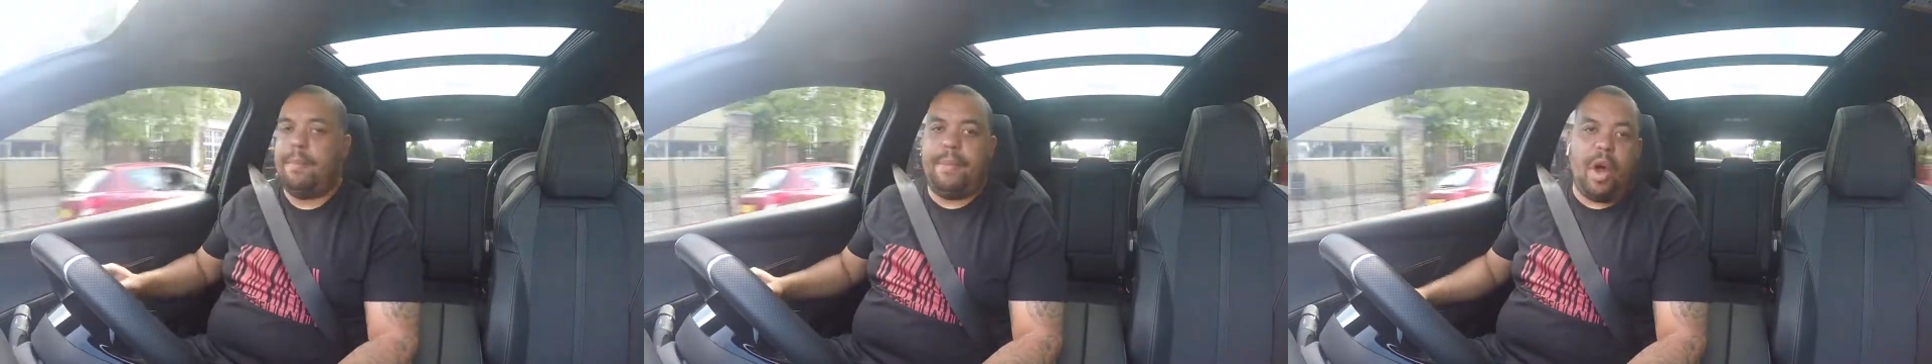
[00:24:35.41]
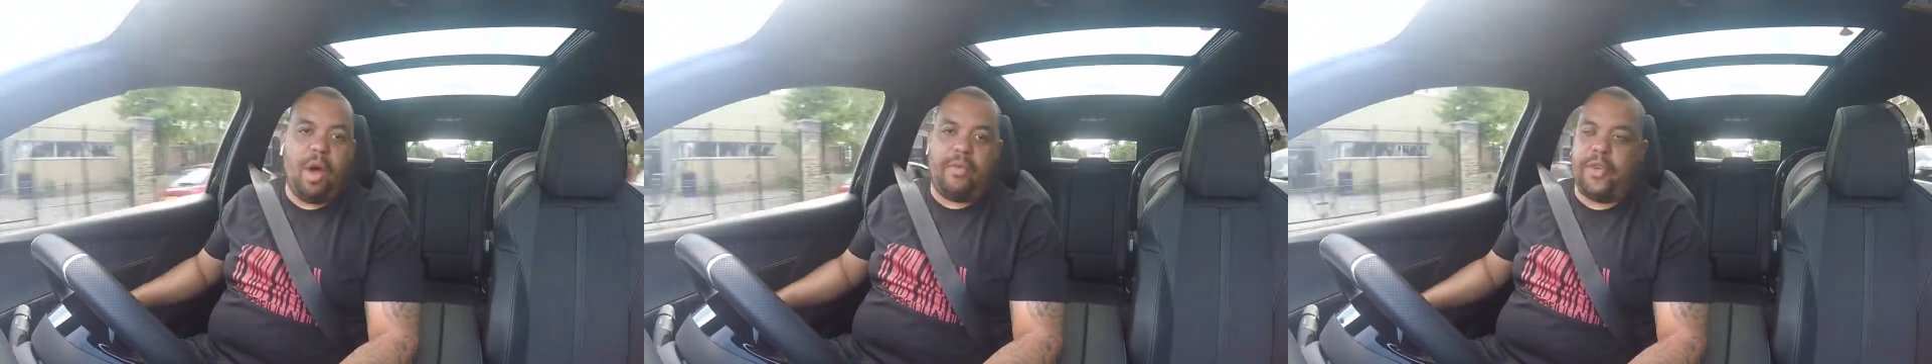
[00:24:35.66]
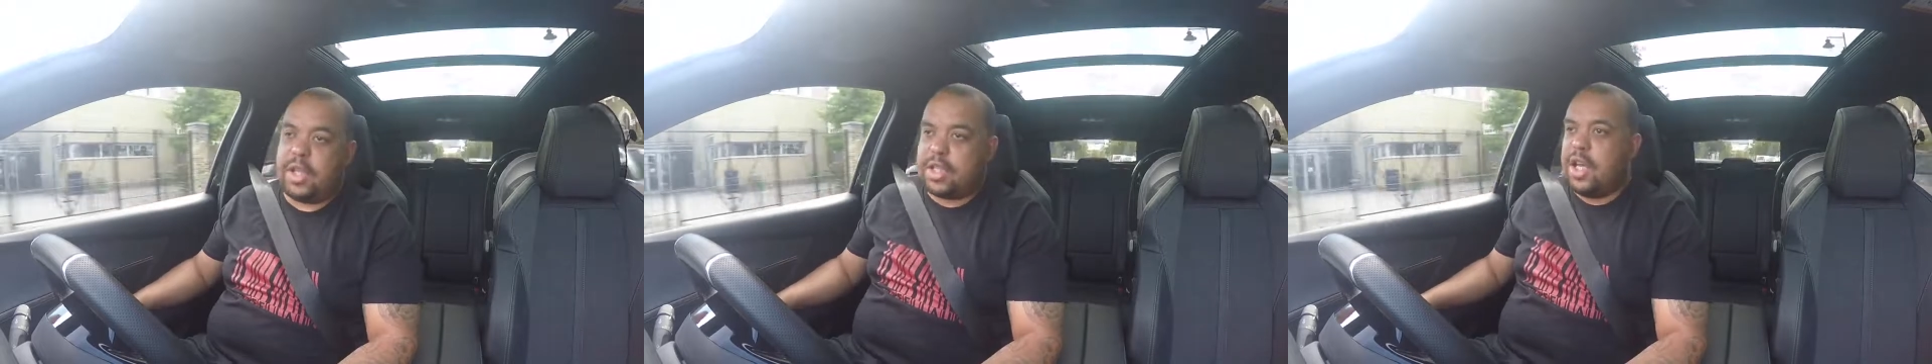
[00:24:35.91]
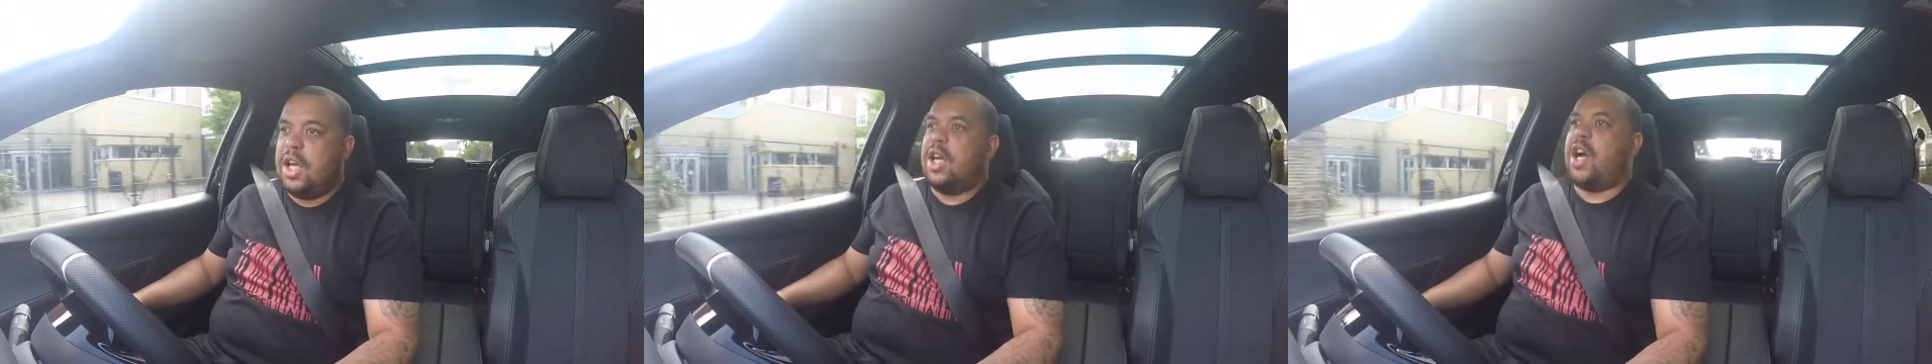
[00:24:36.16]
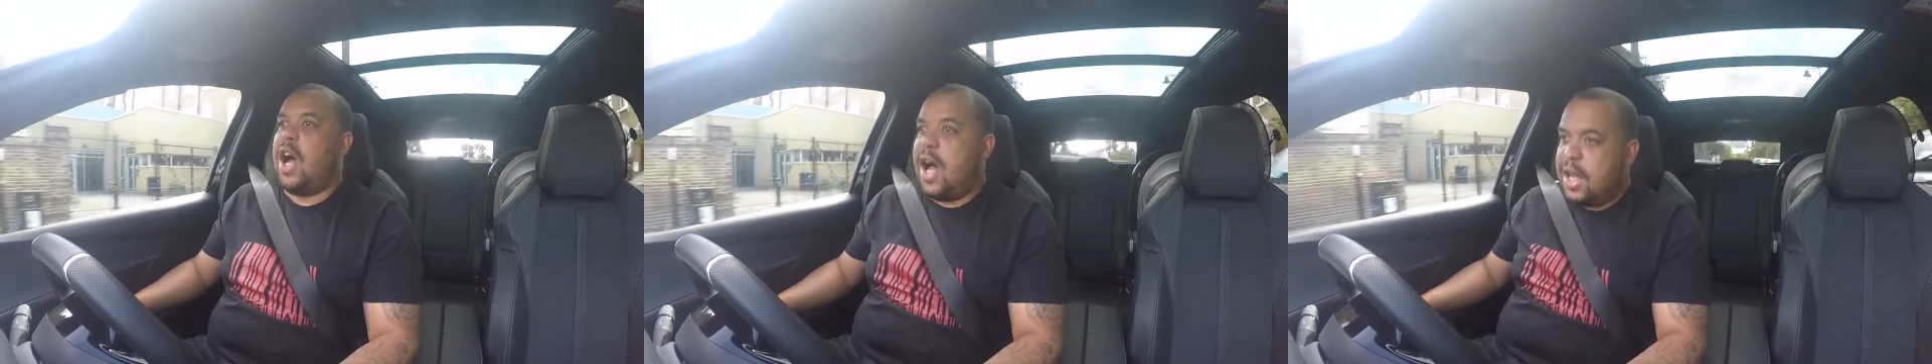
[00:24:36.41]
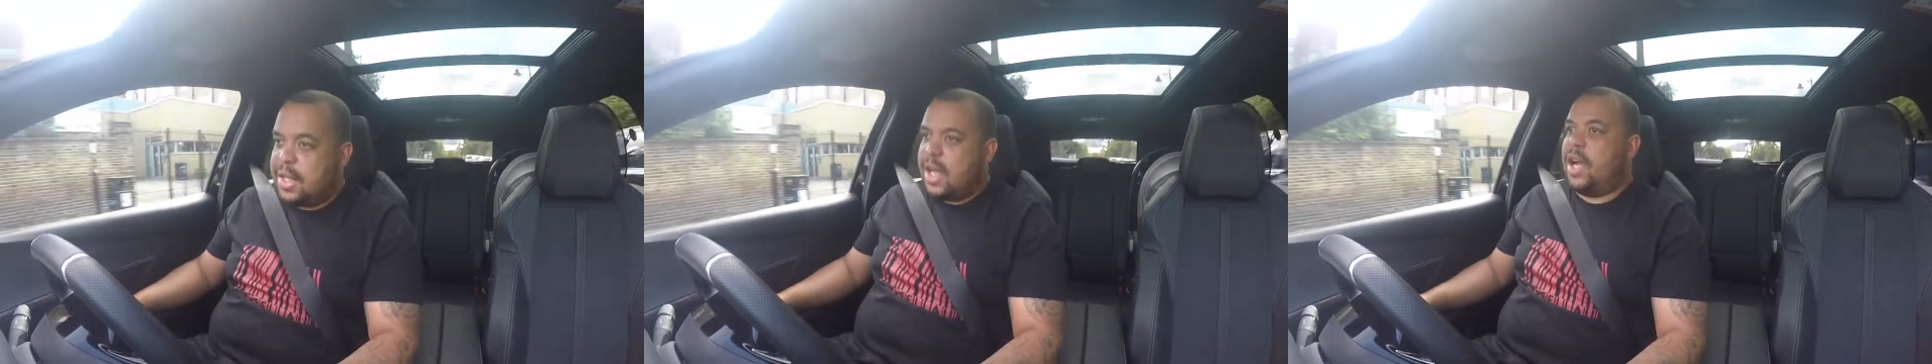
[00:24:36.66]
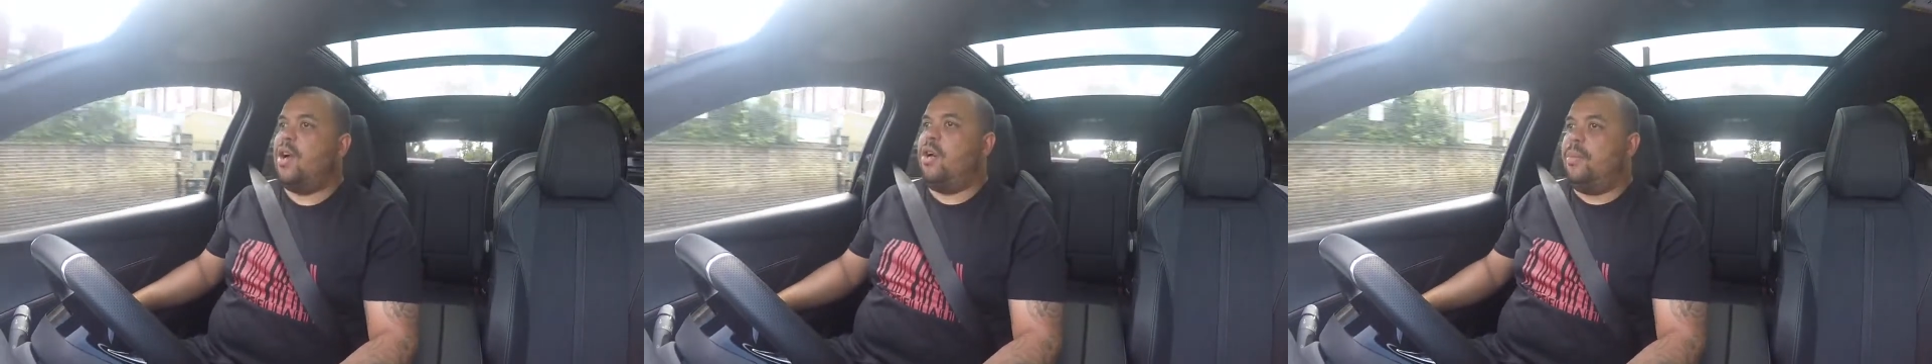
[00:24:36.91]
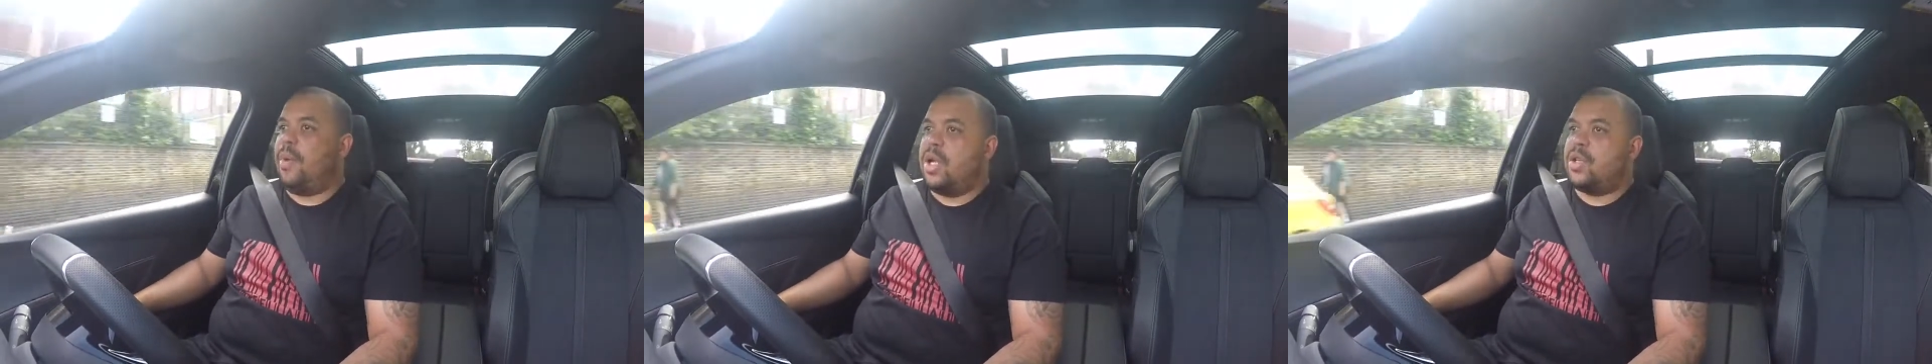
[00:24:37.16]
Perfect. I had that
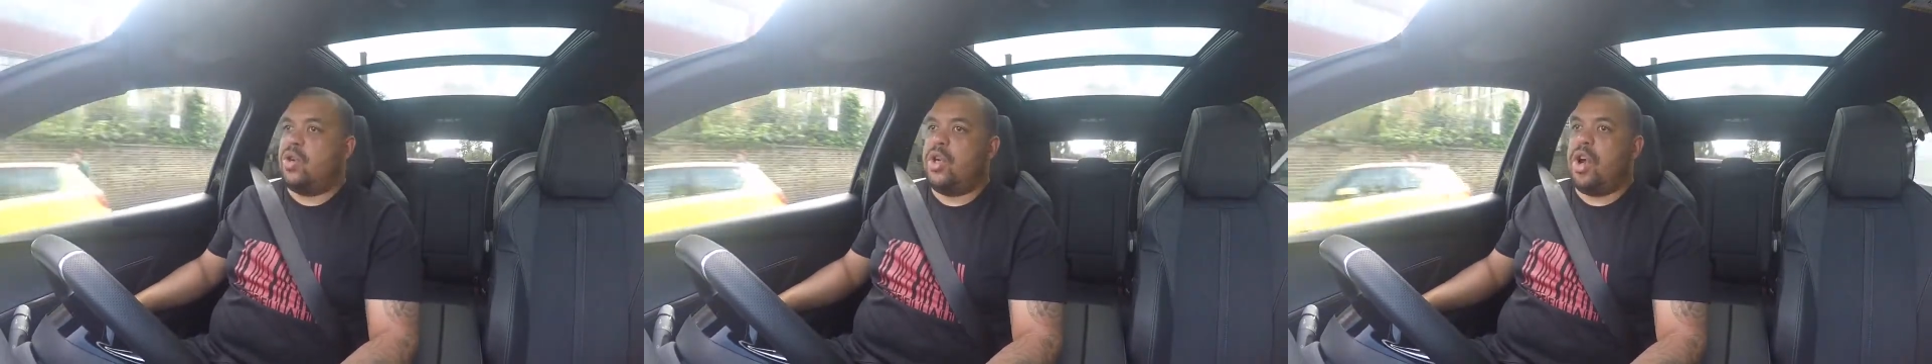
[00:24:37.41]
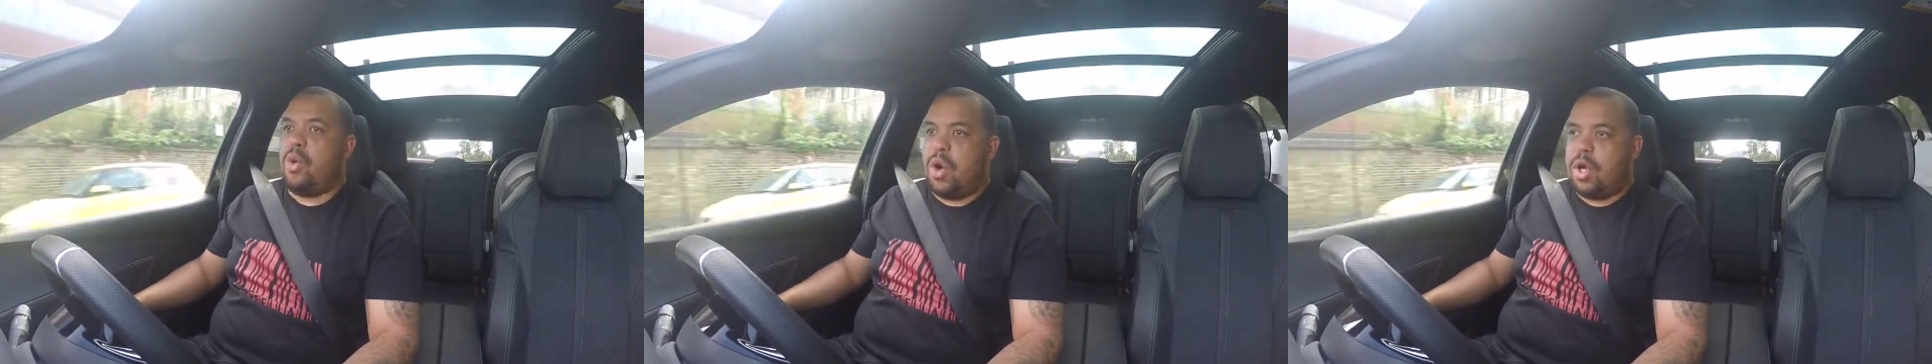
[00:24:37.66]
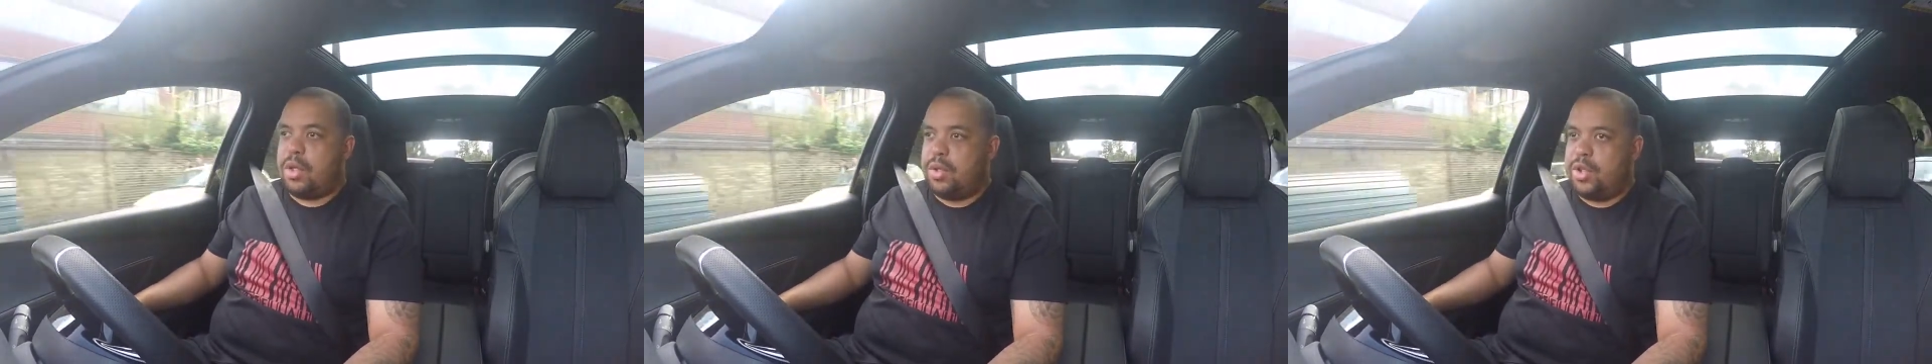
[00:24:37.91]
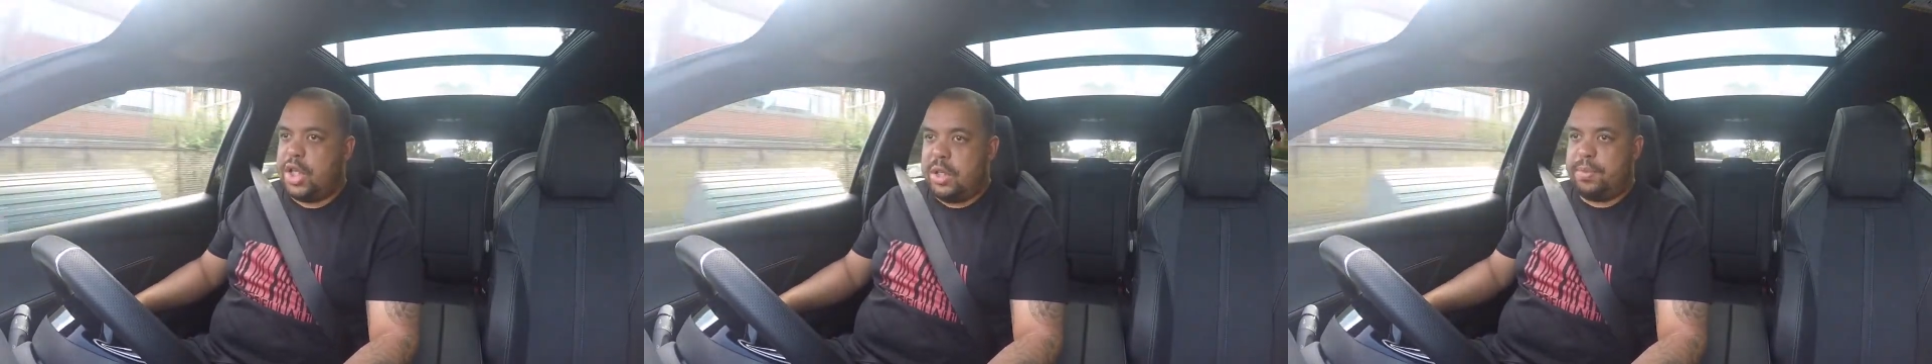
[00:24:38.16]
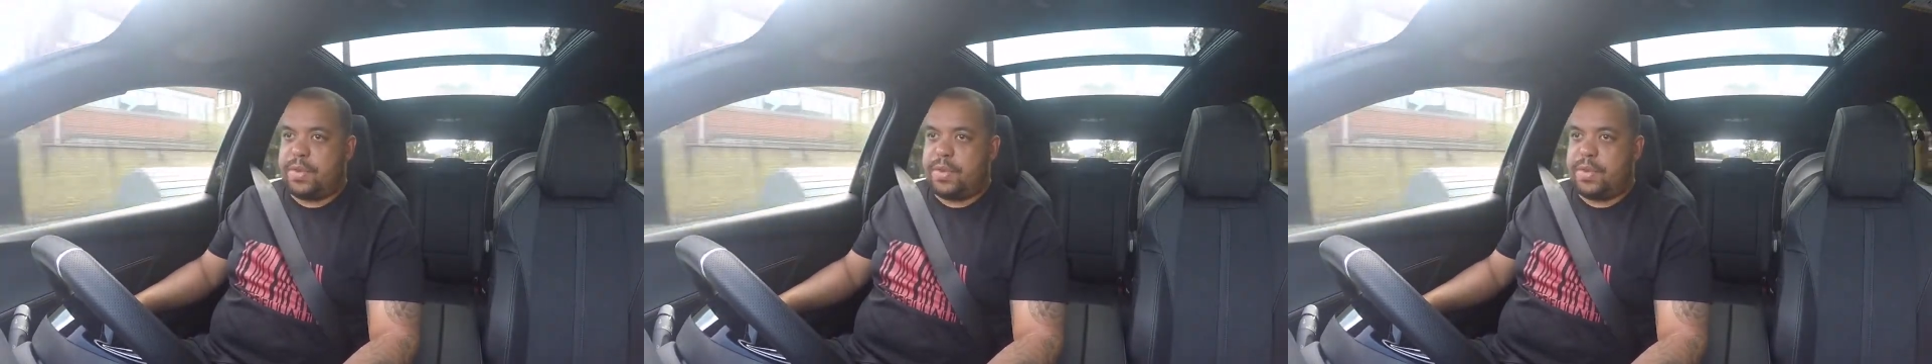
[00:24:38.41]
on my Toyota Jeep